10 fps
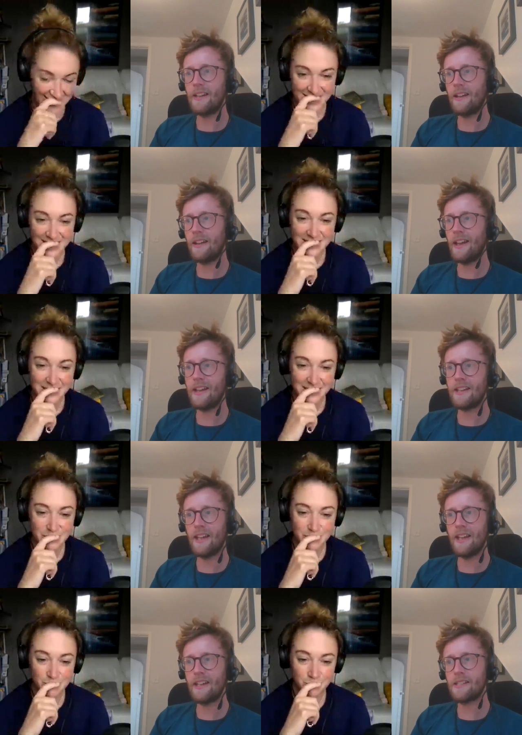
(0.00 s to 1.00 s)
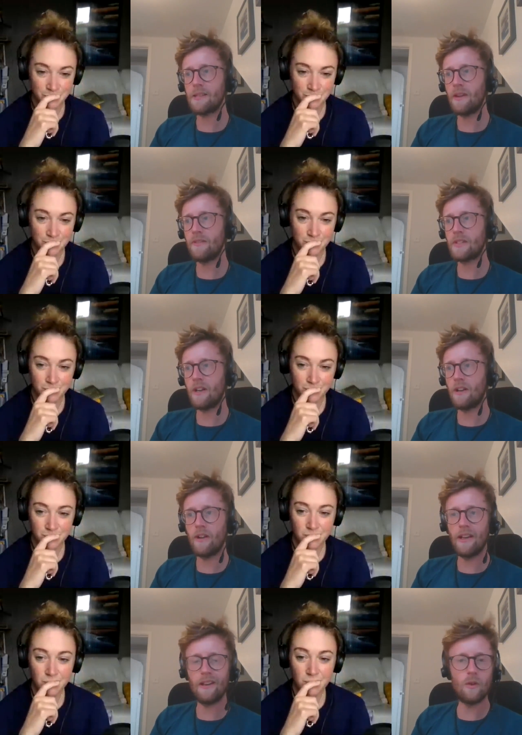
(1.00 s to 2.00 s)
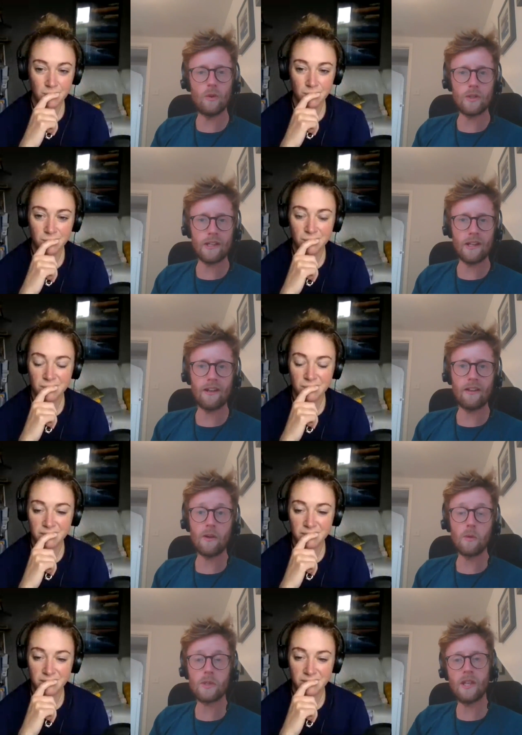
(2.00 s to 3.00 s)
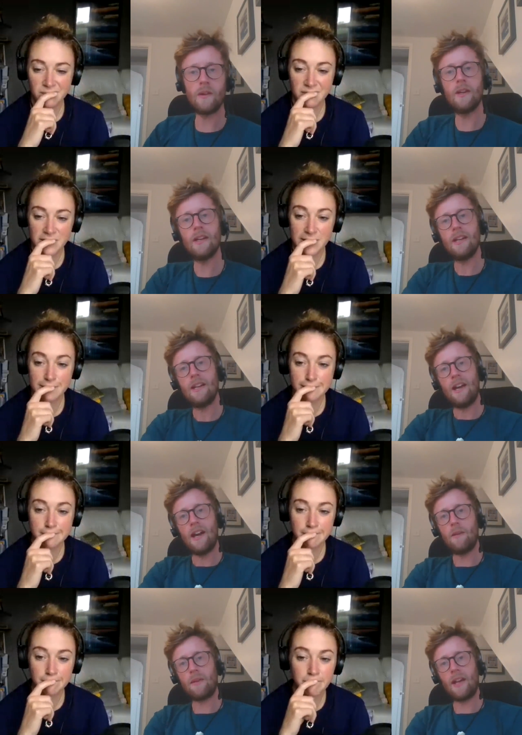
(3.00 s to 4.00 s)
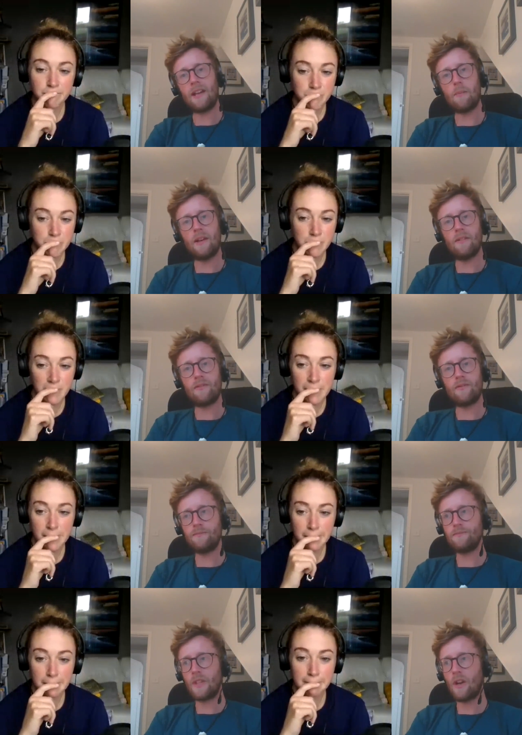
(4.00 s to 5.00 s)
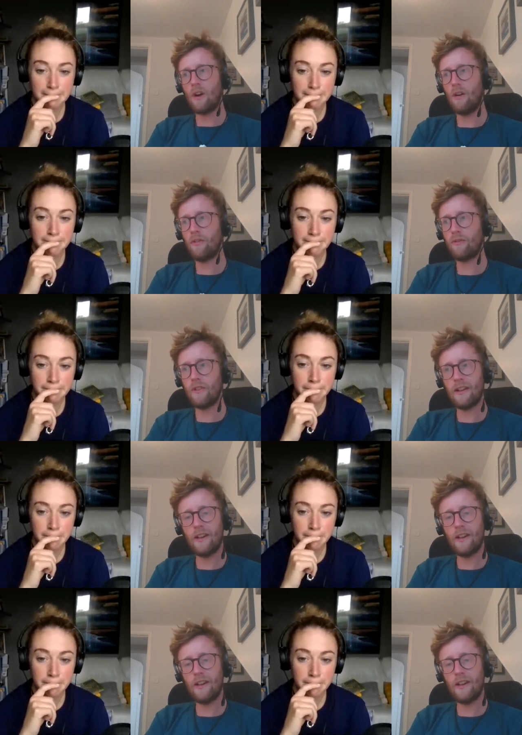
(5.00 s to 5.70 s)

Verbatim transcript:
Speaker 1: uh, headaches, a bit of diarrhea, nausea. They were also um, getting a bit of the cough.